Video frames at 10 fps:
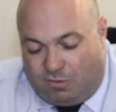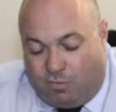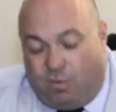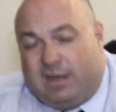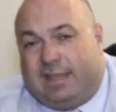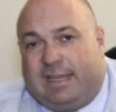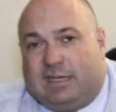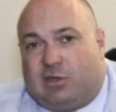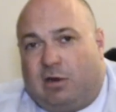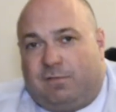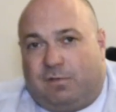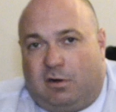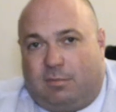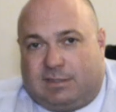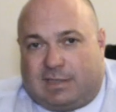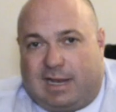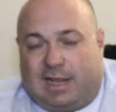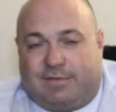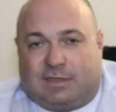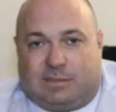One of the things our firm has got a lot
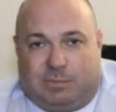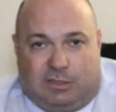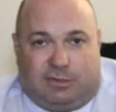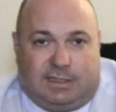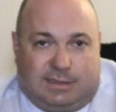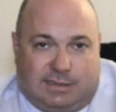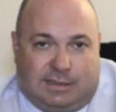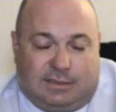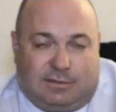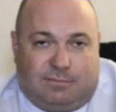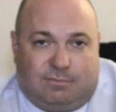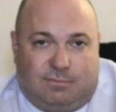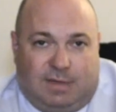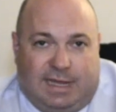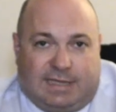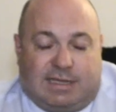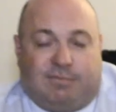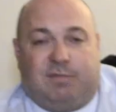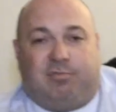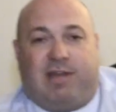of experience in is that
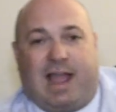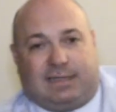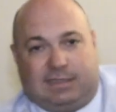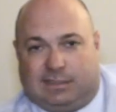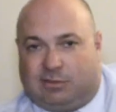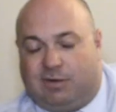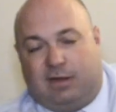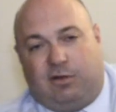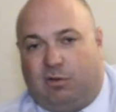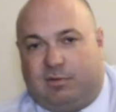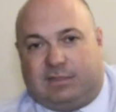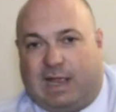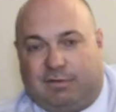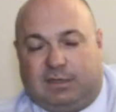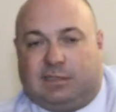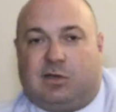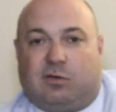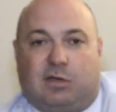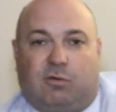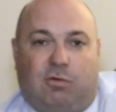we've practiced throughout almost every
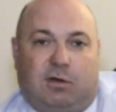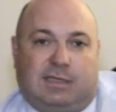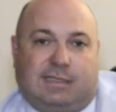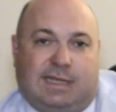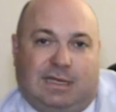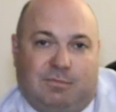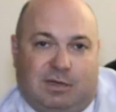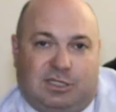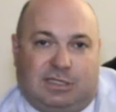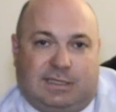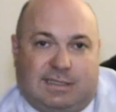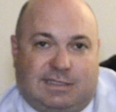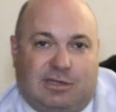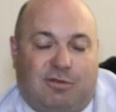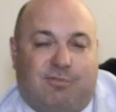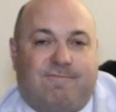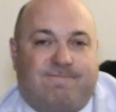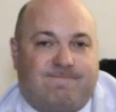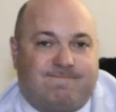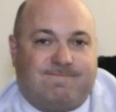circuit court in the state of Michigan. So
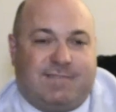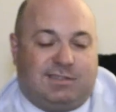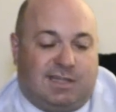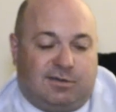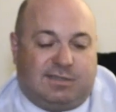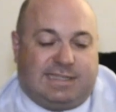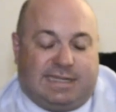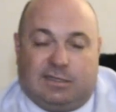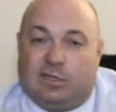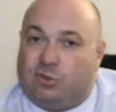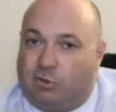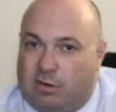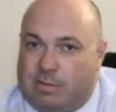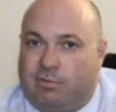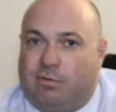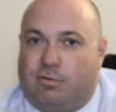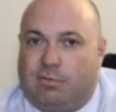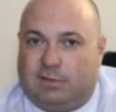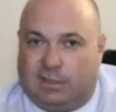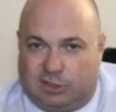there's understanding of the jury
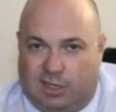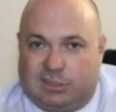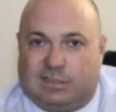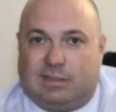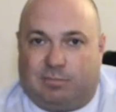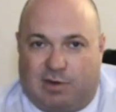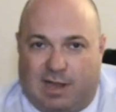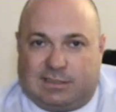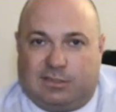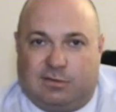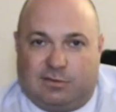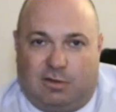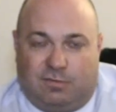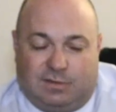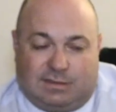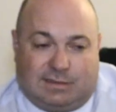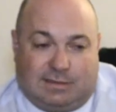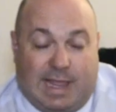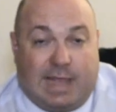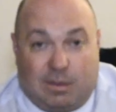pool, the judges, the prosecutor's office,
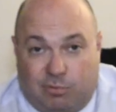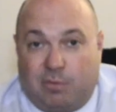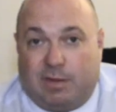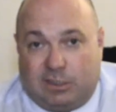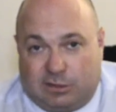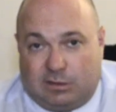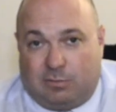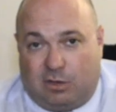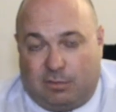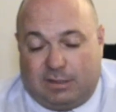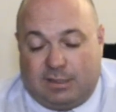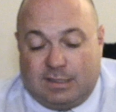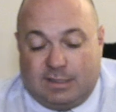and the probation department.